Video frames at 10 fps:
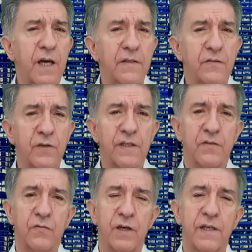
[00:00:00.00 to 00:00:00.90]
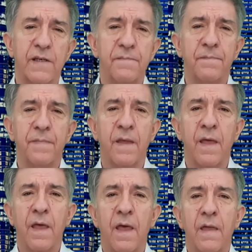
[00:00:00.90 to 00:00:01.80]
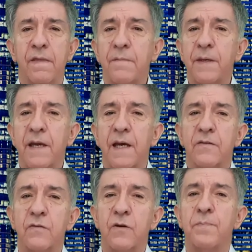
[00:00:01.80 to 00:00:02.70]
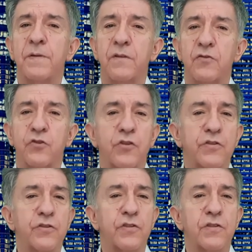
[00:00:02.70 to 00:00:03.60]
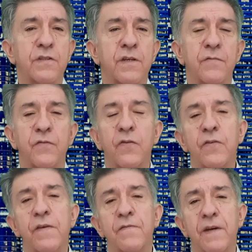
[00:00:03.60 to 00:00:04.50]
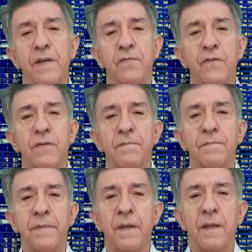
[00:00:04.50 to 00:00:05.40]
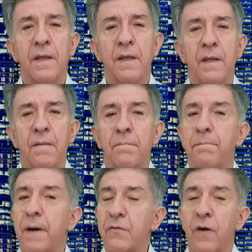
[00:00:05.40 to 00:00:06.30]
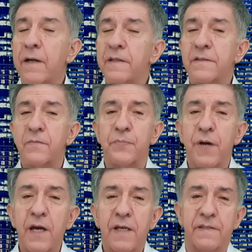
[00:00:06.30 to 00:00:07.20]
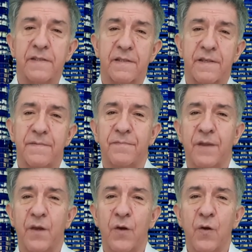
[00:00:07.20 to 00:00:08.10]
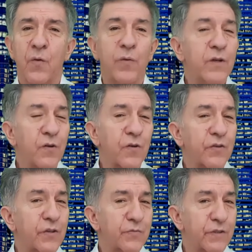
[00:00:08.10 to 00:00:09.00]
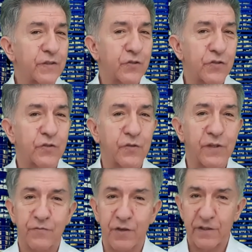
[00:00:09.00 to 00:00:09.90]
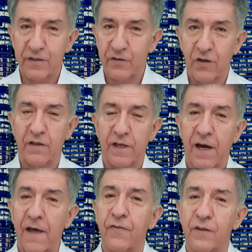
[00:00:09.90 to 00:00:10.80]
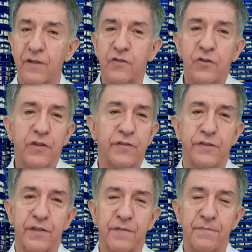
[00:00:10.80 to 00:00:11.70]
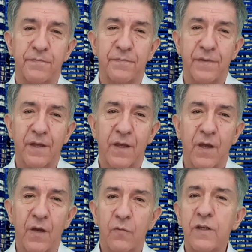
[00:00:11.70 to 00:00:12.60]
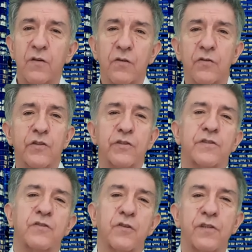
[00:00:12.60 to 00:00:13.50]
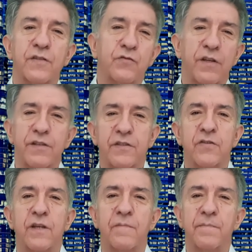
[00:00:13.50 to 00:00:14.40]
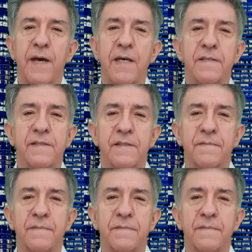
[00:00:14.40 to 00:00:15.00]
2020, they began to open the churches for the faithful. But what a surprise! We no longer returned to the traditional Catholic Church. We no longer saw the traditional Mass.